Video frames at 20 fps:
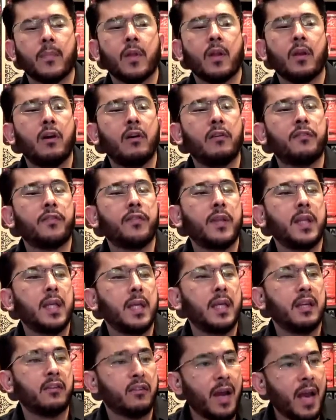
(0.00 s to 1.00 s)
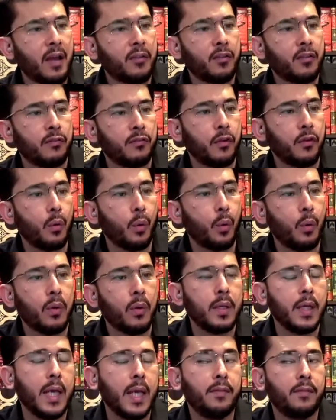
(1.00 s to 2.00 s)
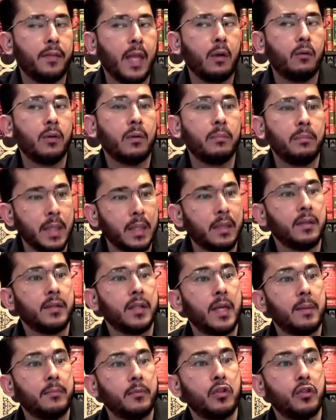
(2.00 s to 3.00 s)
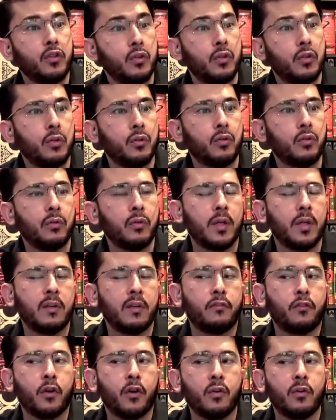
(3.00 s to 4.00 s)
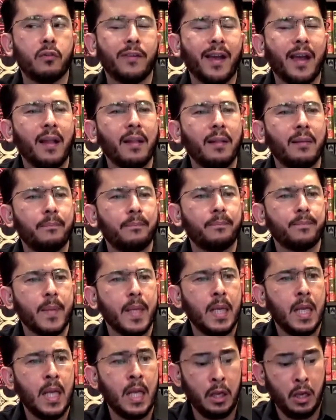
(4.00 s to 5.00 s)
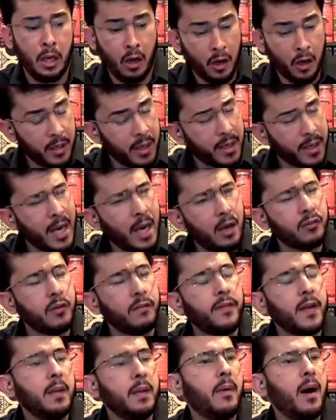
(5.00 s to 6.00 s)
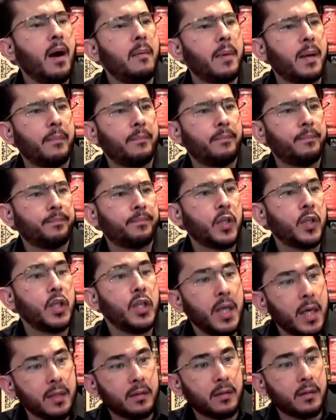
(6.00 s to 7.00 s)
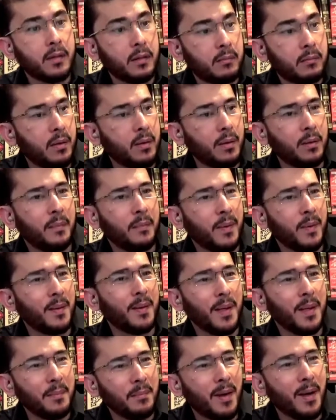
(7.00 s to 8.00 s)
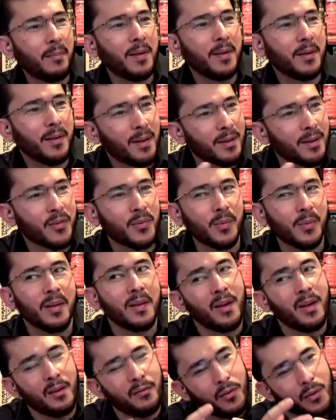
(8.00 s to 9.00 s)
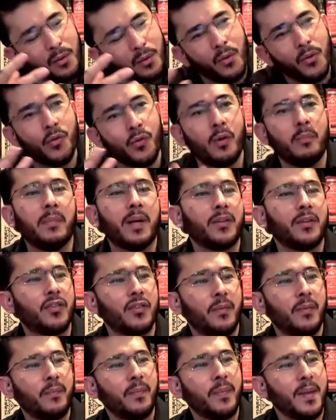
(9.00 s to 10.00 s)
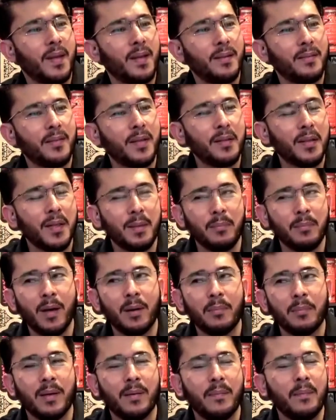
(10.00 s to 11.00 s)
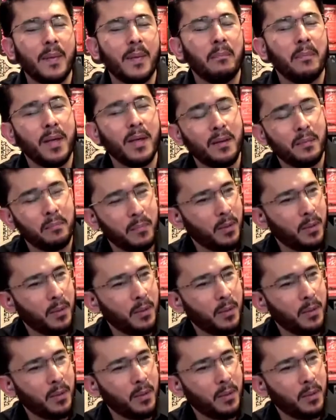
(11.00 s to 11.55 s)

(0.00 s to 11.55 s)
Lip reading: of the wrath of the Lord, and they will be condemned to inferno of hell on account of imamah. Yet, imamah, ya Rasulullah, if you know so much that imamah, you